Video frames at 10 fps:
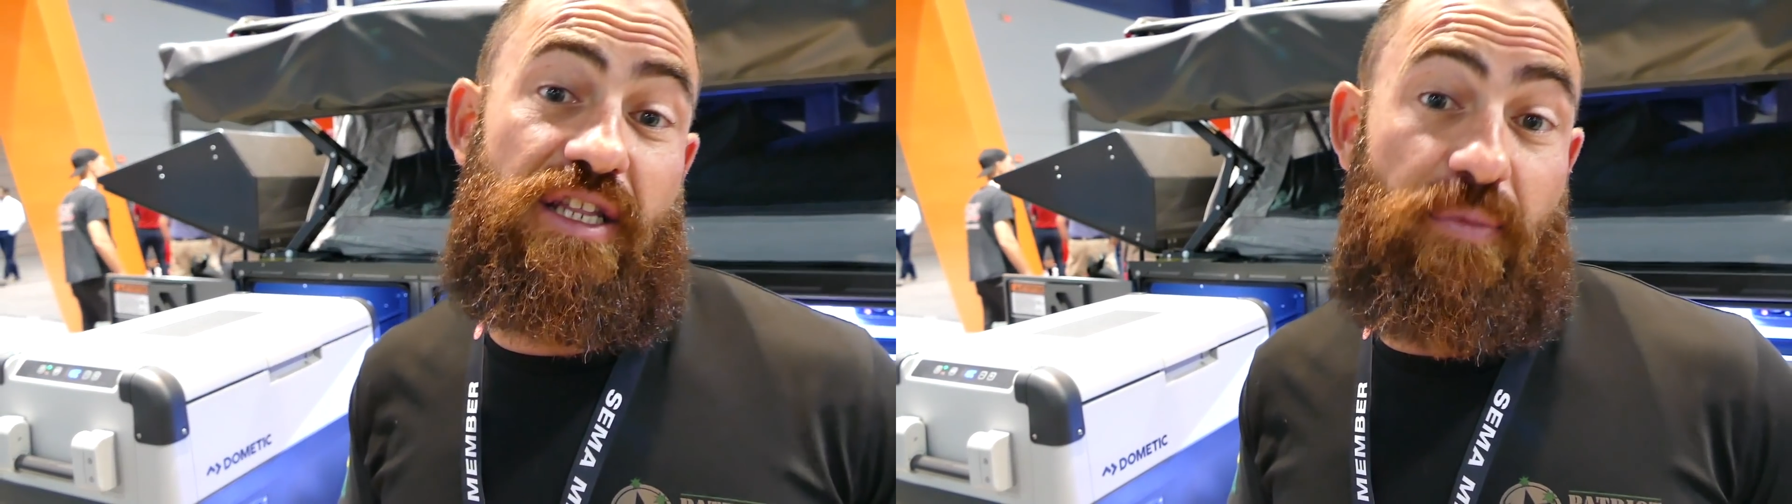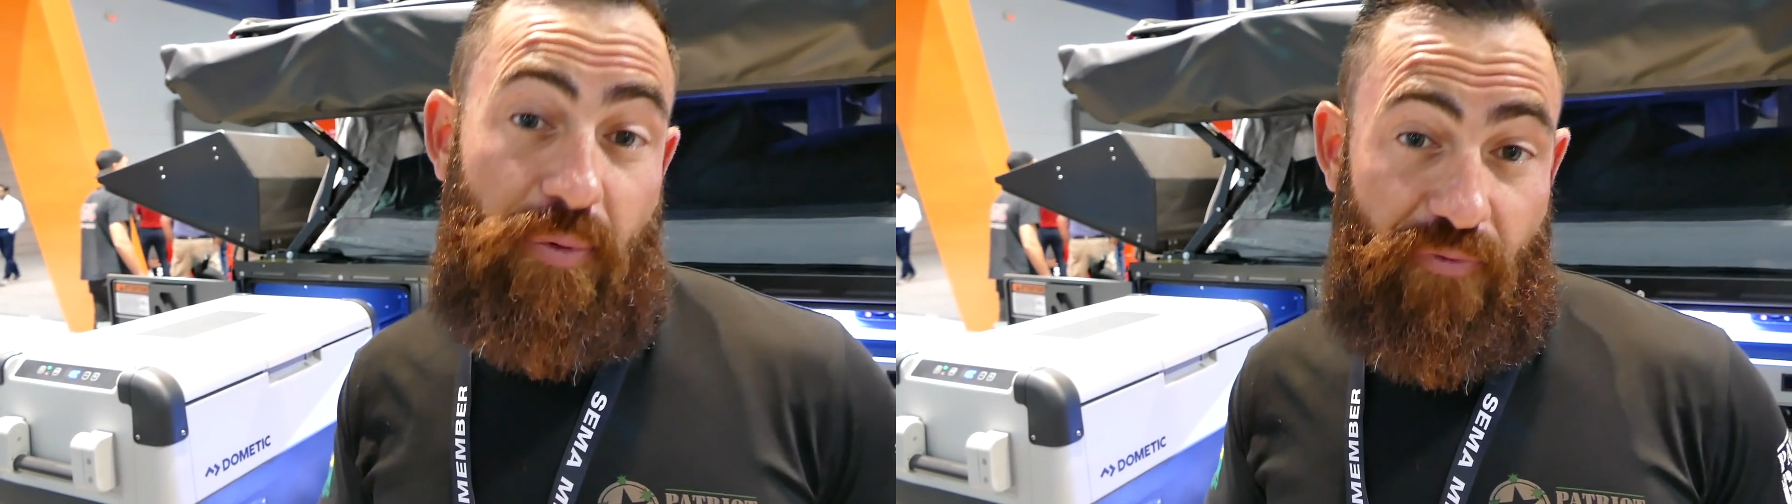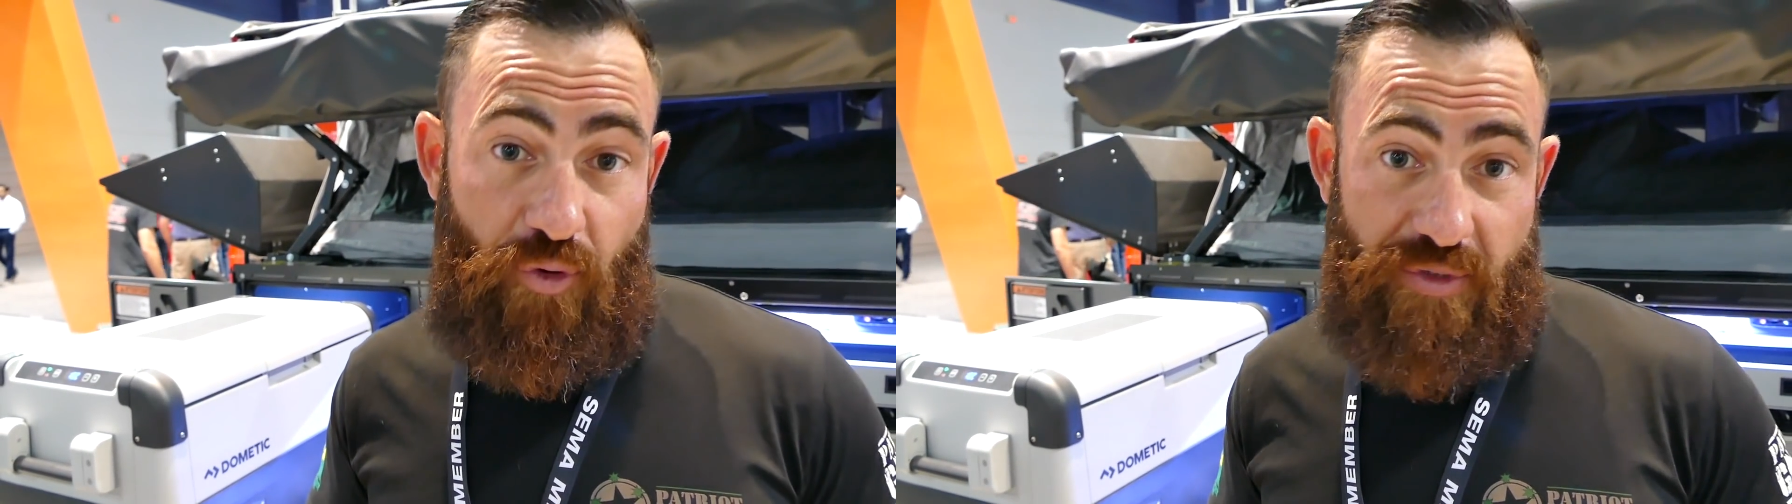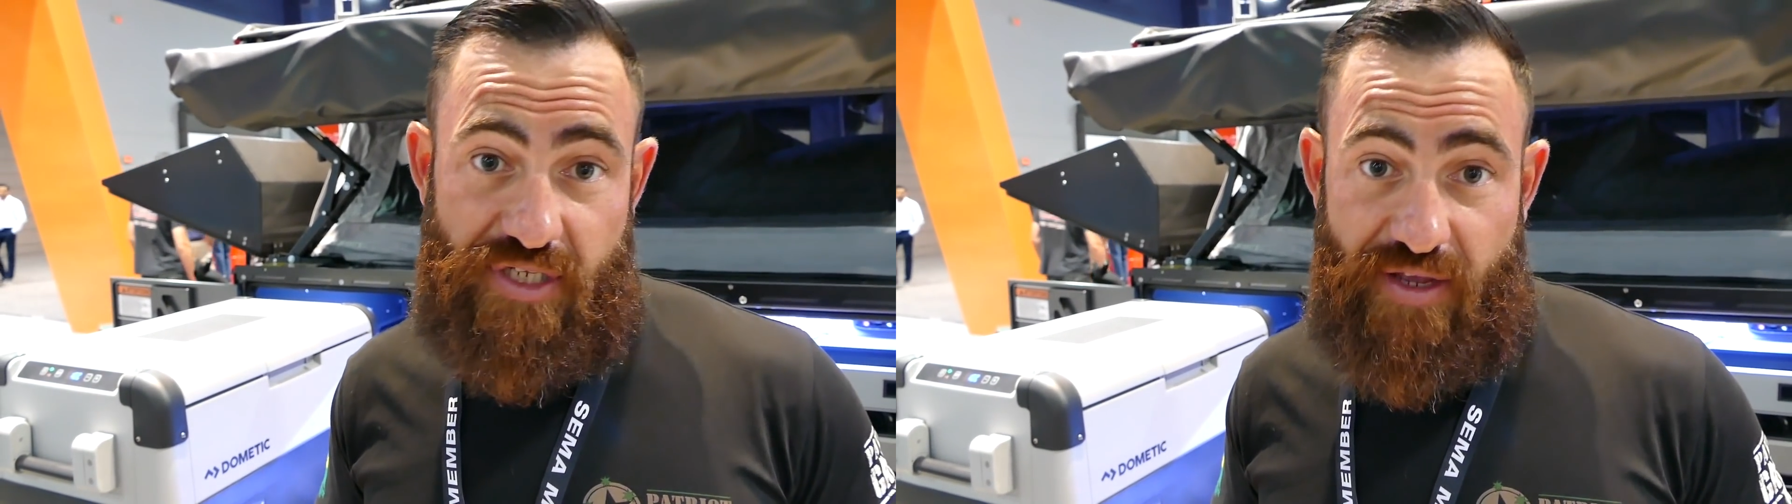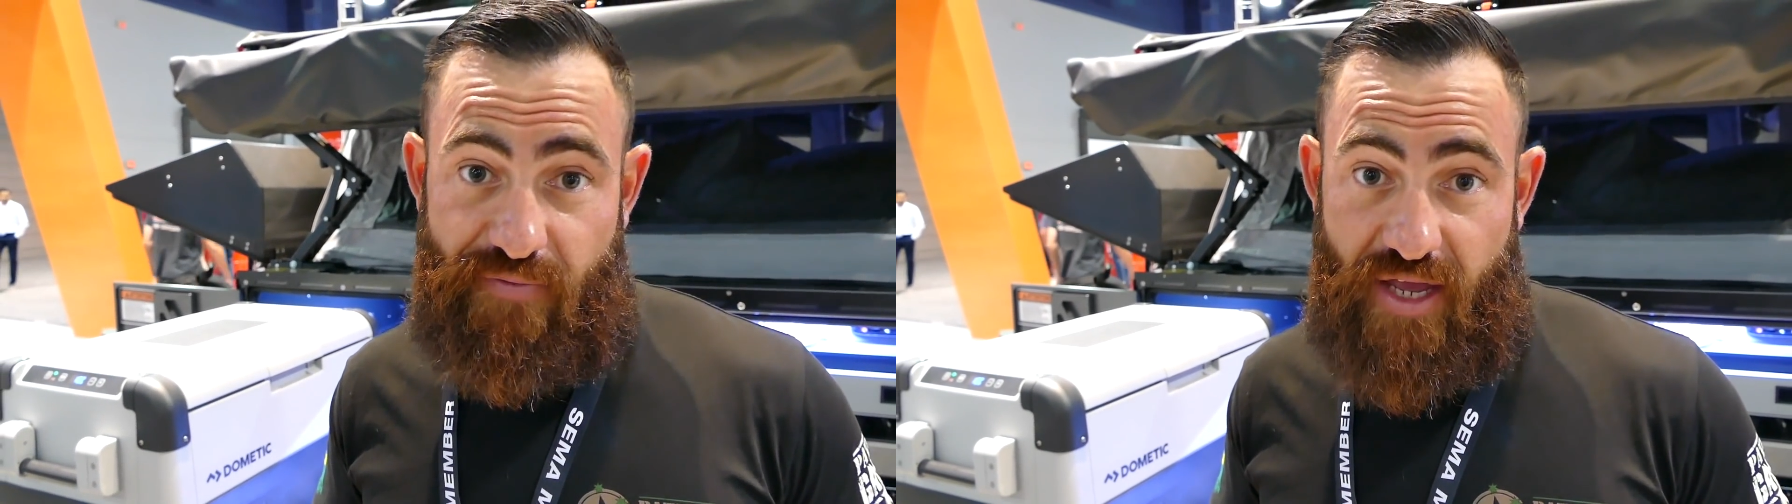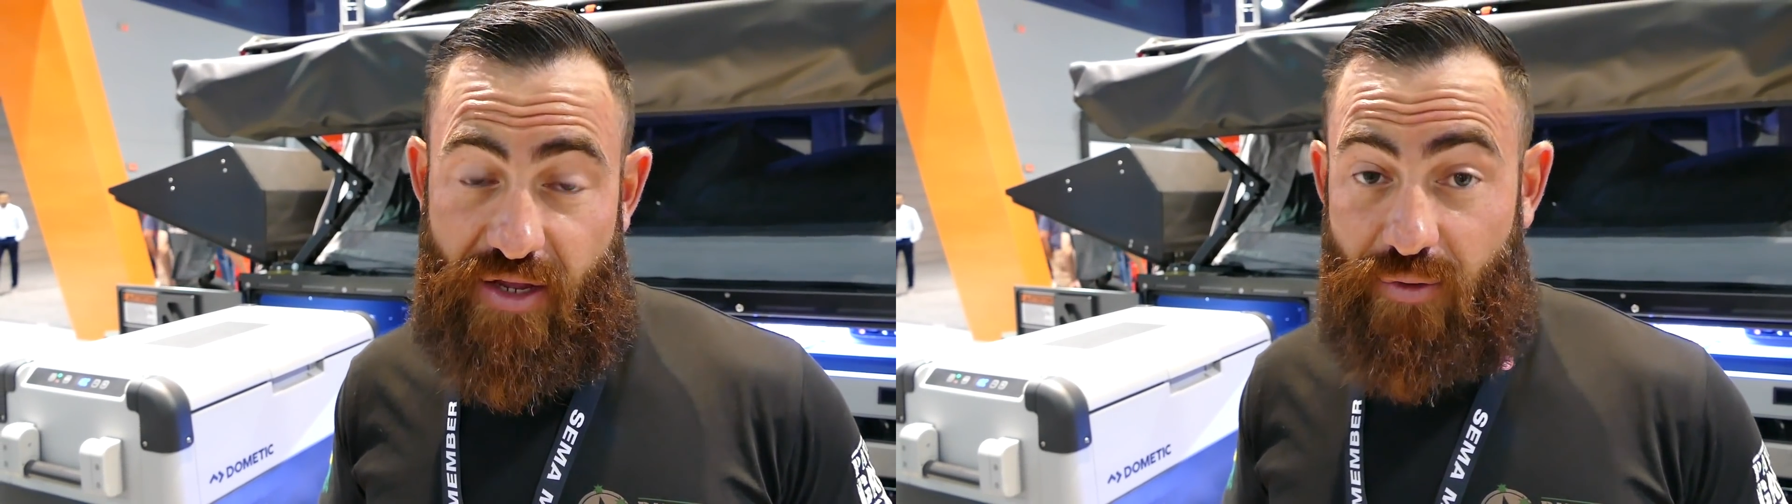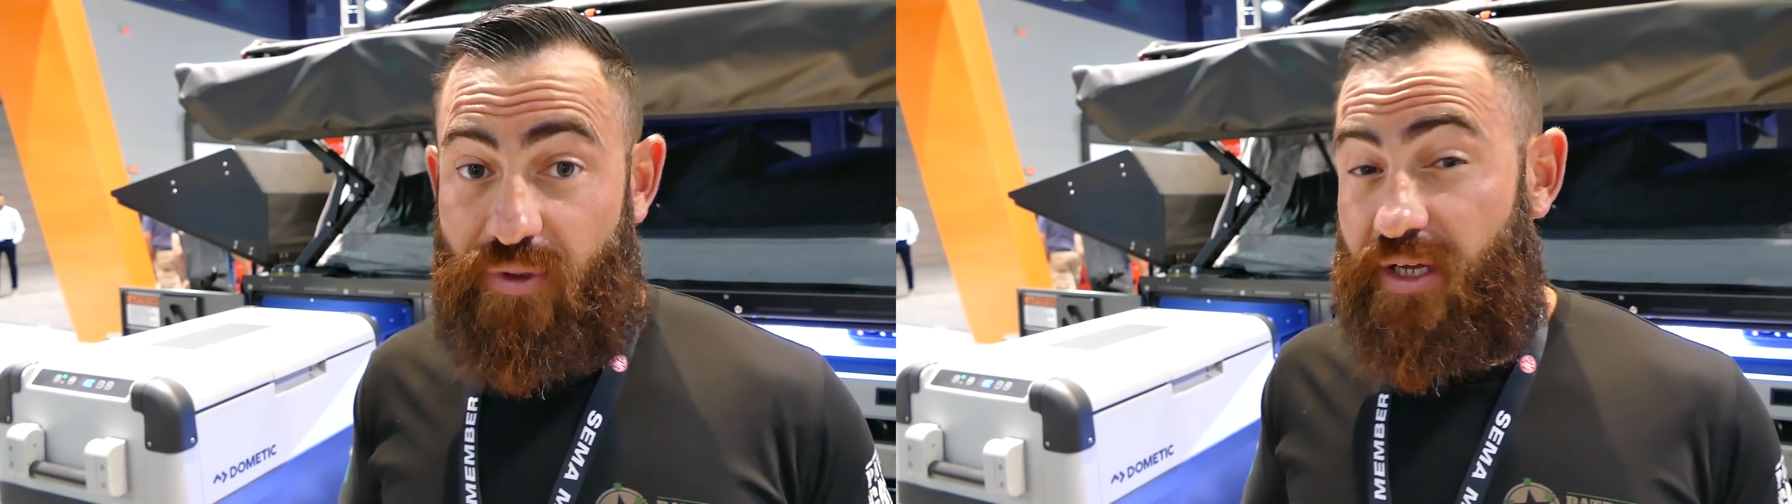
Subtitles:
the performance of your vehicle.